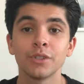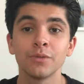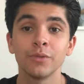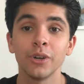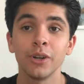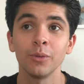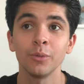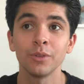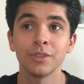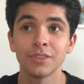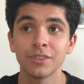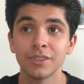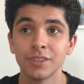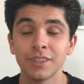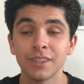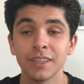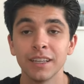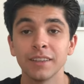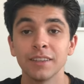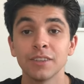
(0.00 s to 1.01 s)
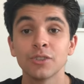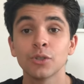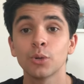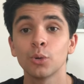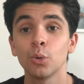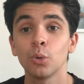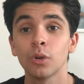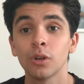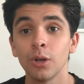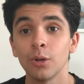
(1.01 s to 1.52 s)
of all was just that the
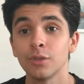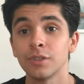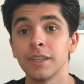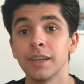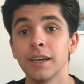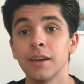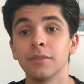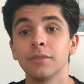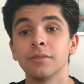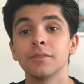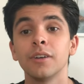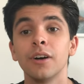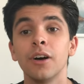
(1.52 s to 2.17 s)
school closed down